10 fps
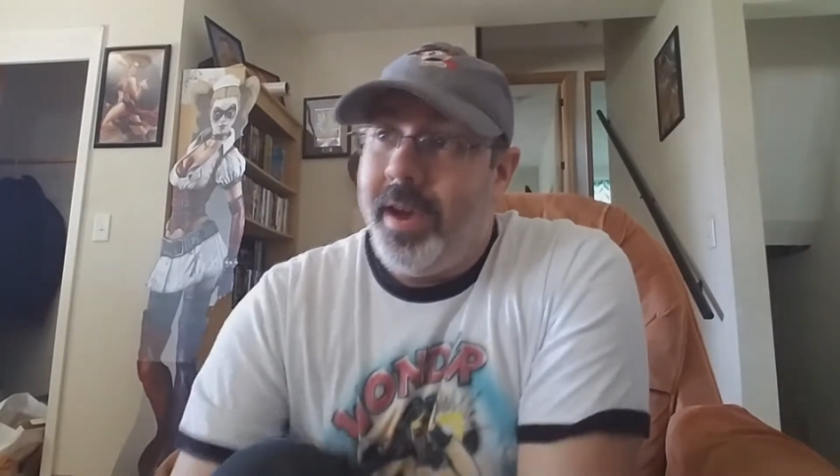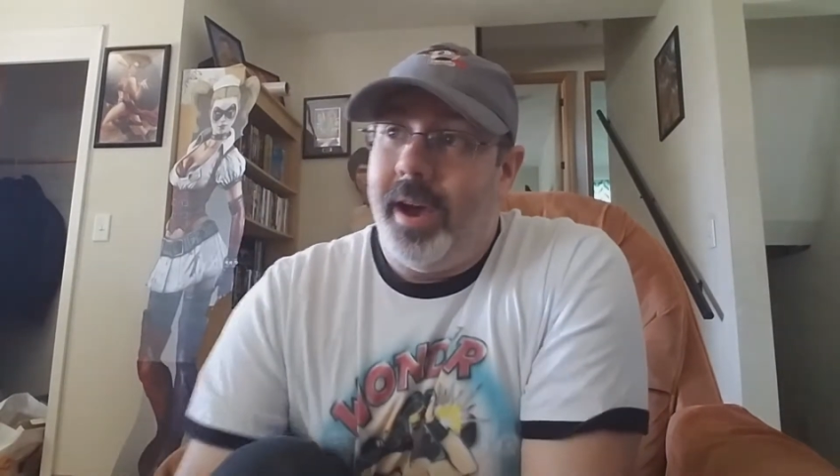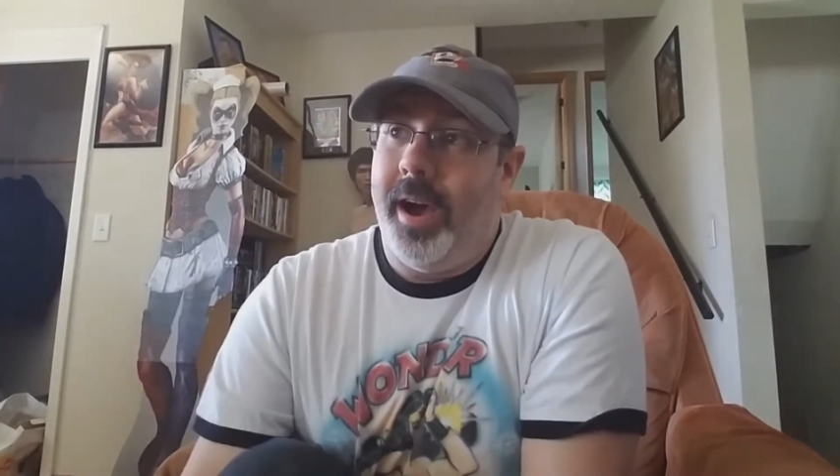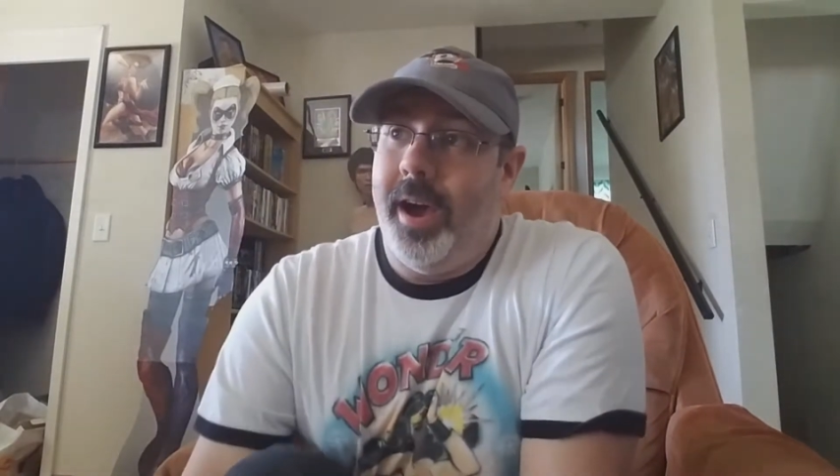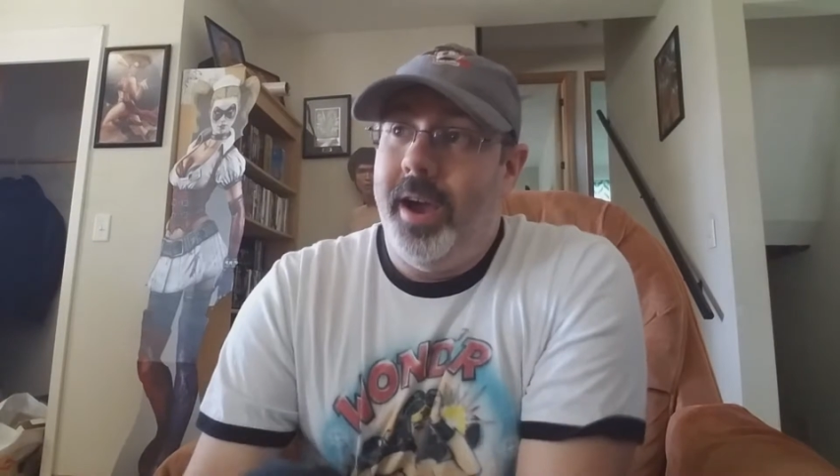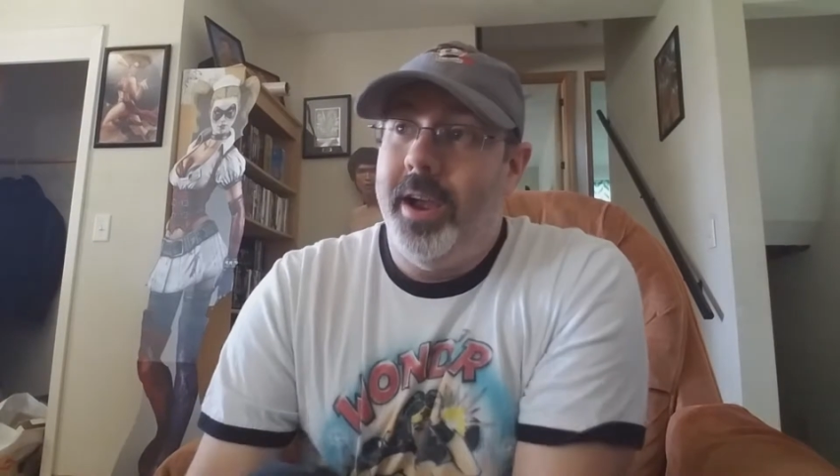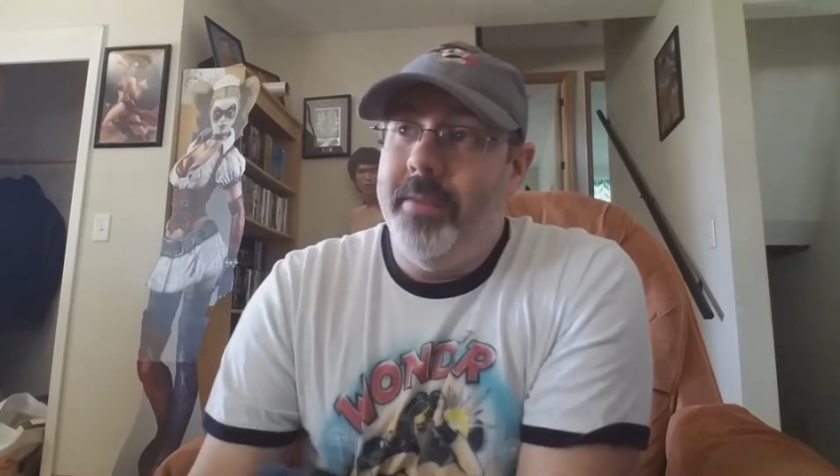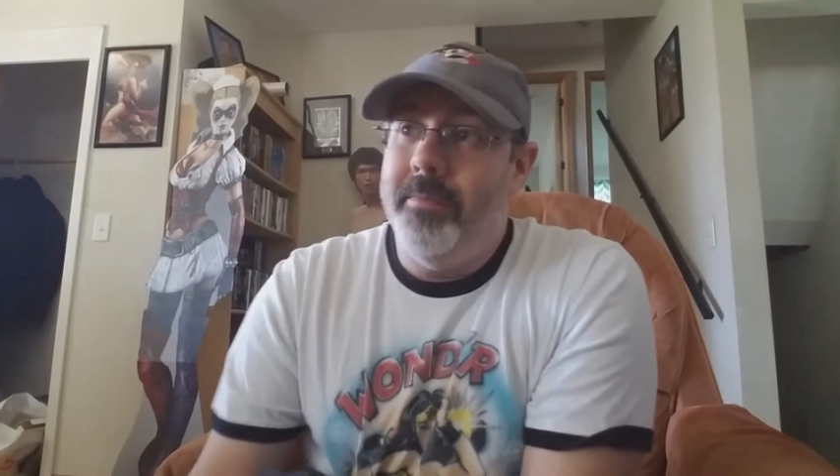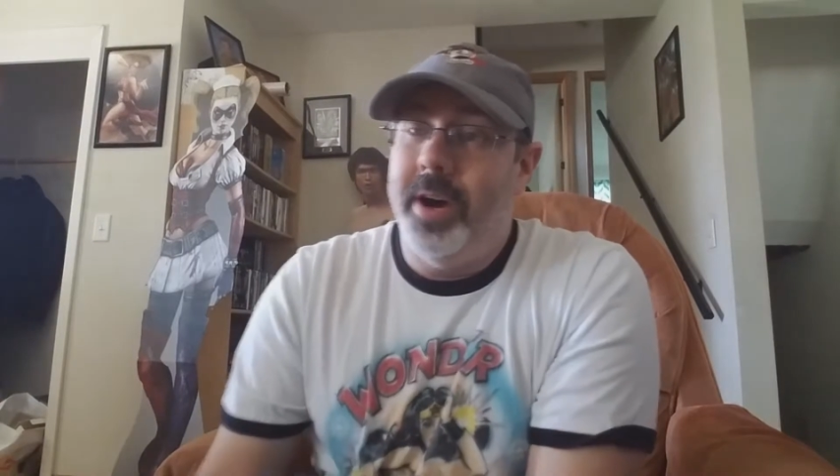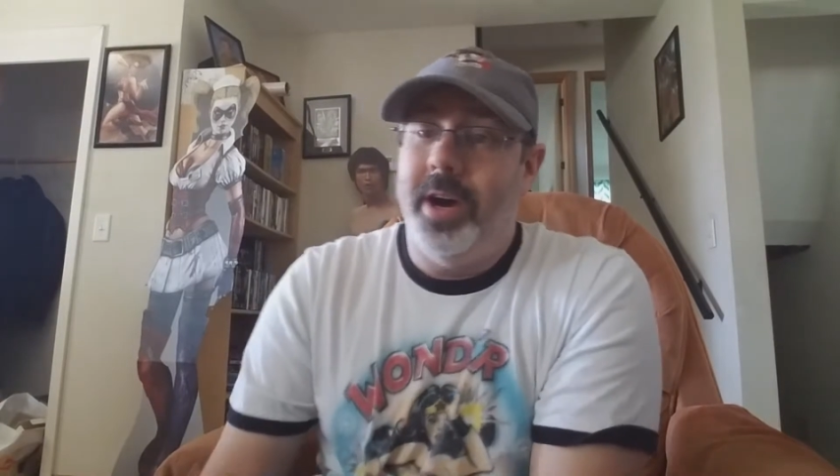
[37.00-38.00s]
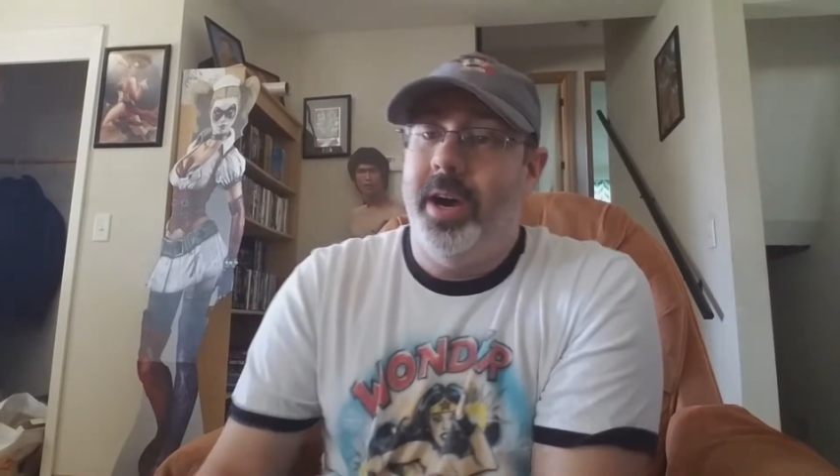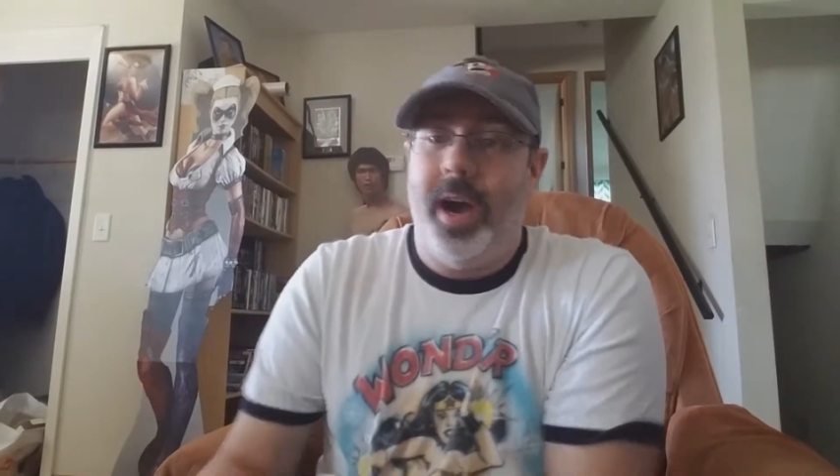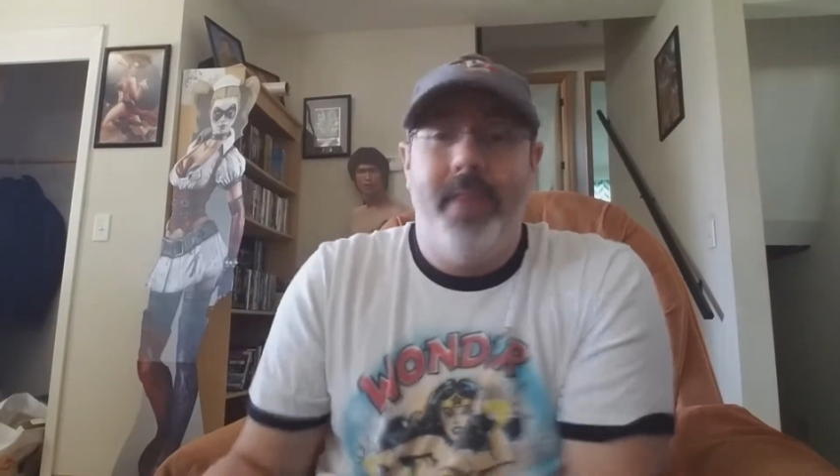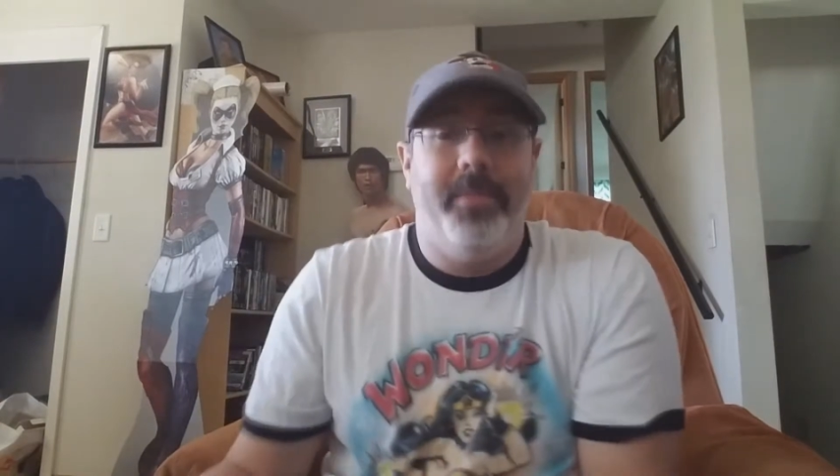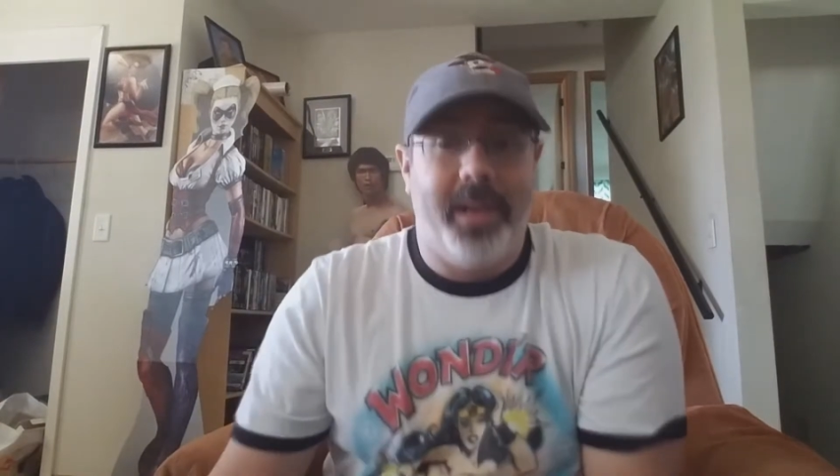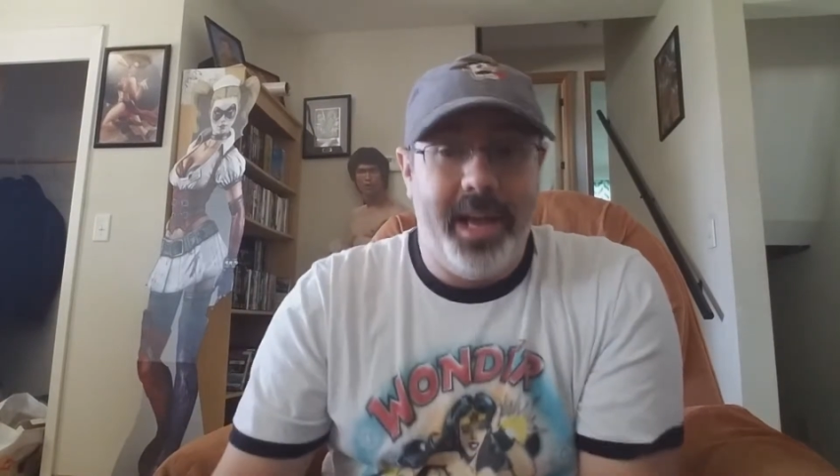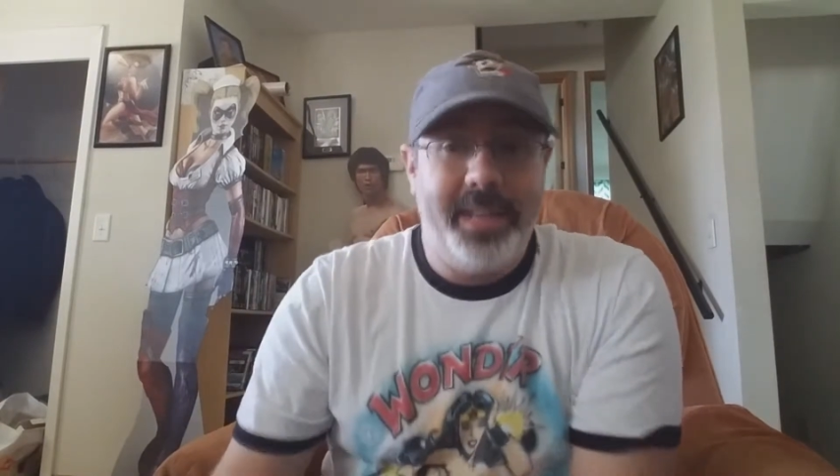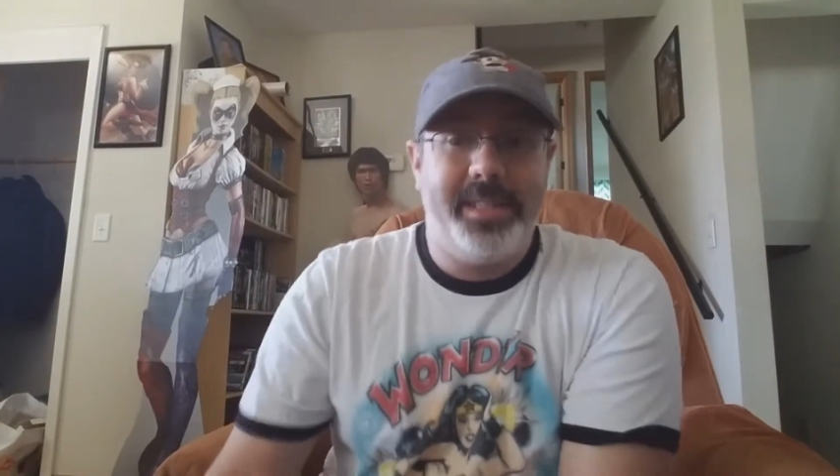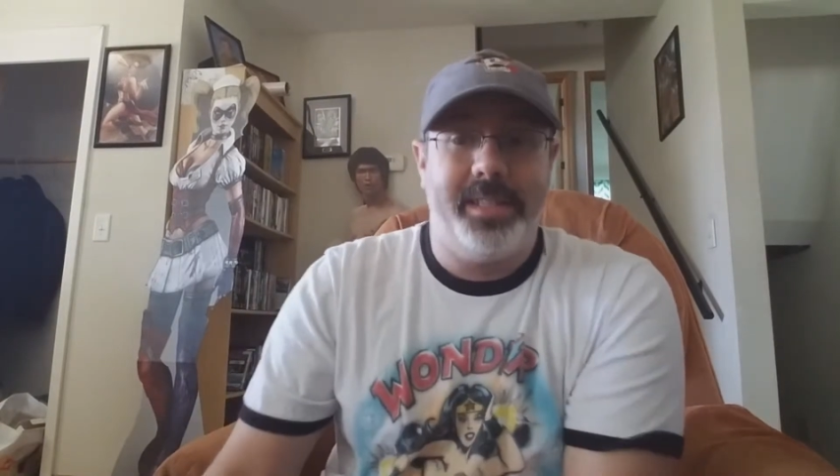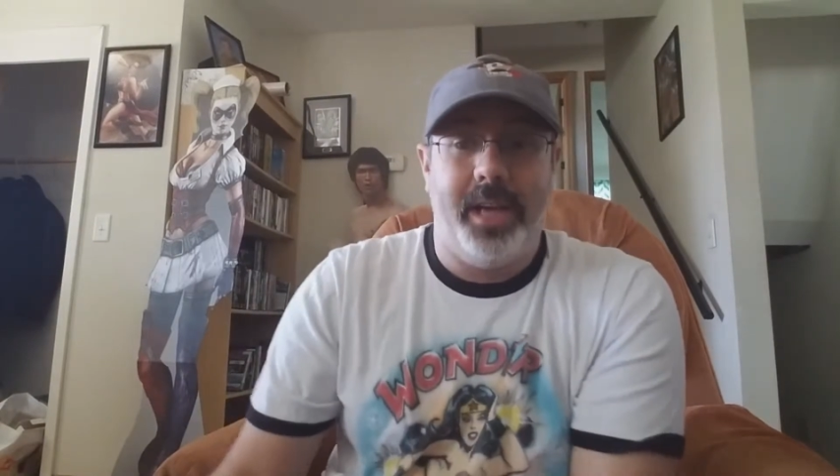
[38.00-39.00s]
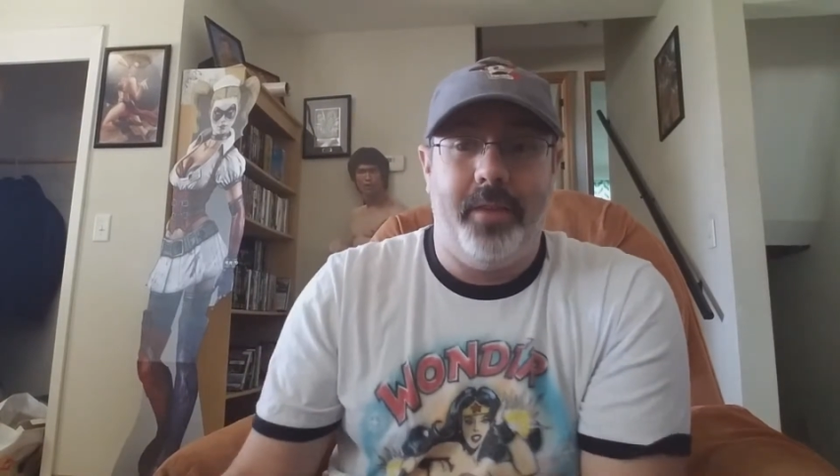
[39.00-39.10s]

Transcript: I'm, uh, I'm less